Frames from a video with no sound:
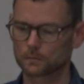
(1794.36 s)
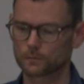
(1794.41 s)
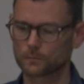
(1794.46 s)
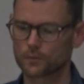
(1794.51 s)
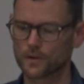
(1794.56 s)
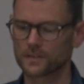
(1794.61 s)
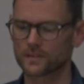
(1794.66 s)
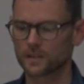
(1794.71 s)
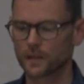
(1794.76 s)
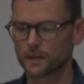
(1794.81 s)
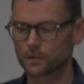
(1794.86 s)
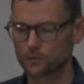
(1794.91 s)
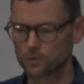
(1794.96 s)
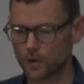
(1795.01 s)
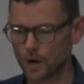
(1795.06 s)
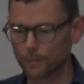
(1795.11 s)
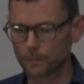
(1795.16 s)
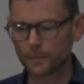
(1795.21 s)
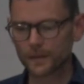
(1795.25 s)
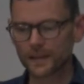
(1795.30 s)
President
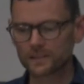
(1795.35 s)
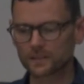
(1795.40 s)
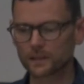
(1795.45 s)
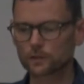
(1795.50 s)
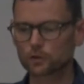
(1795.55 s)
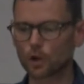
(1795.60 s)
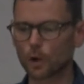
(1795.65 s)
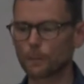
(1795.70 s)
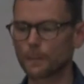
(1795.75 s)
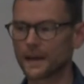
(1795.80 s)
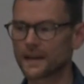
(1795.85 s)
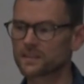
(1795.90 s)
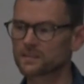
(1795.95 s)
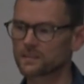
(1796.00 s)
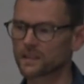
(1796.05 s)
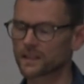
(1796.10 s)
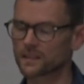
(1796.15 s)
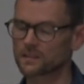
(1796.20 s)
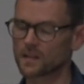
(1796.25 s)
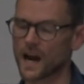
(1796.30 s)
Trump is a
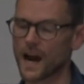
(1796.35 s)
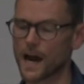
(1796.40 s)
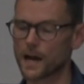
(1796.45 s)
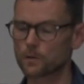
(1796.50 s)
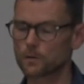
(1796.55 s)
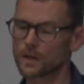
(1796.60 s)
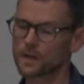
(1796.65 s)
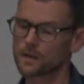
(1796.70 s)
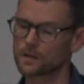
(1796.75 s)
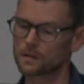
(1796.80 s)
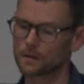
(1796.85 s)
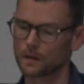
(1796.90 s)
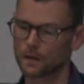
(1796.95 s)
domestic tyrant